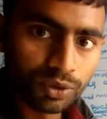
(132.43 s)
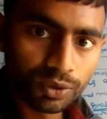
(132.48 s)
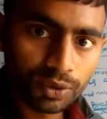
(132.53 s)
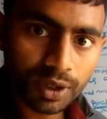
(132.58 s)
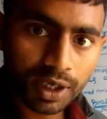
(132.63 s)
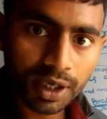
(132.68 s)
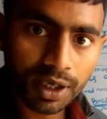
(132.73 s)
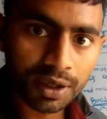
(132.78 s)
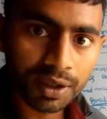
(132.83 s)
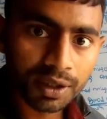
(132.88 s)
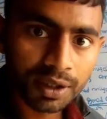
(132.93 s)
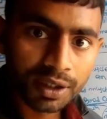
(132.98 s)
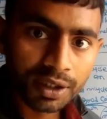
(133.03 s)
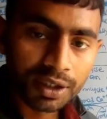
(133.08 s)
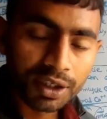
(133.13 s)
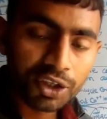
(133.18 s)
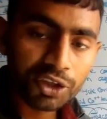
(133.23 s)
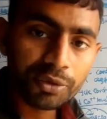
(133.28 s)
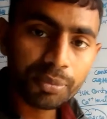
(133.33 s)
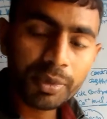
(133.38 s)
Okay,
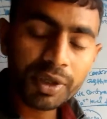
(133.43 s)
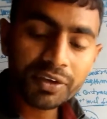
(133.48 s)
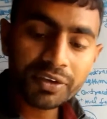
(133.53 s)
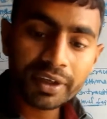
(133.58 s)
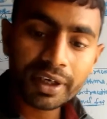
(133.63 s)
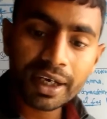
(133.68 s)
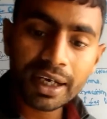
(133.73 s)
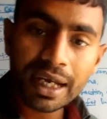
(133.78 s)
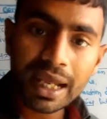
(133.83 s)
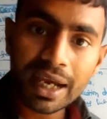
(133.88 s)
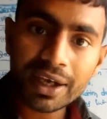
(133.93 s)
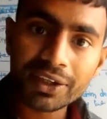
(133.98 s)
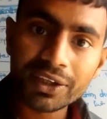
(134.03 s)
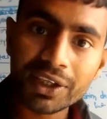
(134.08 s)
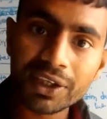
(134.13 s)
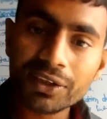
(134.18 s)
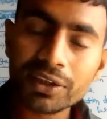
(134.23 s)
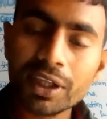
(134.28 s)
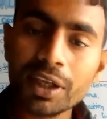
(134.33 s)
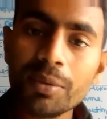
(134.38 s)
this means
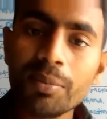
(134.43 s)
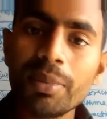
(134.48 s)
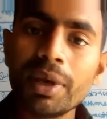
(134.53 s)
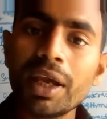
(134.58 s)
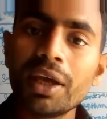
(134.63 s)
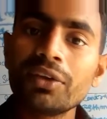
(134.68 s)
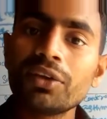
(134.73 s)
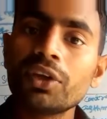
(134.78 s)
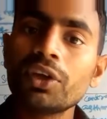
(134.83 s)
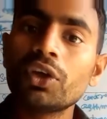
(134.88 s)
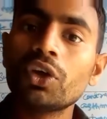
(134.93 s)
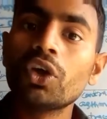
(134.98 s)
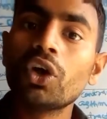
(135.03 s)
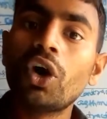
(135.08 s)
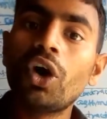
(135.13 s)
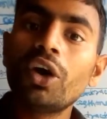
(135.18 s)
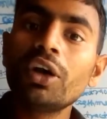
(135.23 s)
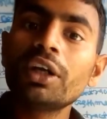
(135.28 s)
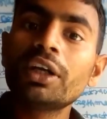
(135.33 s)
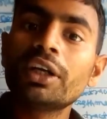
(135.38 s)
relaxation phase
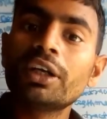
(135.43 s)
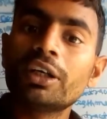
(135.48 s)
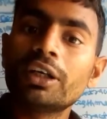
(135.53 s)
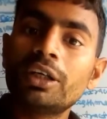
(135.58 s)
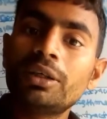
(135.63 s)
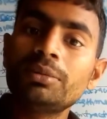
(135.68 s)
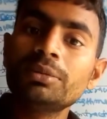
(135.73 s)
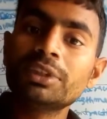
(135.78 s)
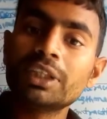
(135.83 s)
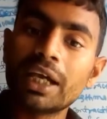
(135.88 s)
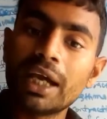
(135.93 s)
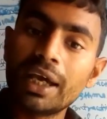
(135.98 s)
not comes